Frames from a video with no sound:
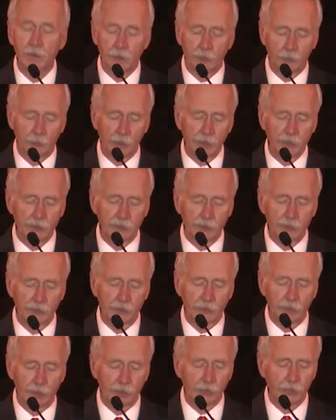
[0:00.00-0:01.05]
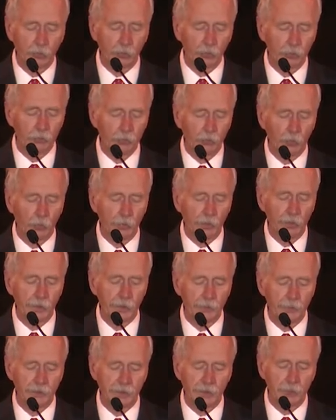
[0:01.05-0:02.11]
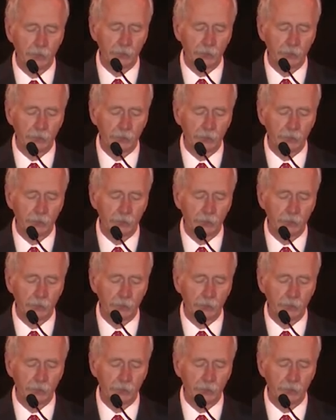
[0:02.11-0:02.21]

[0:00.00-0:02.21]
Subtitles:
The Russians, our Cold War enemy,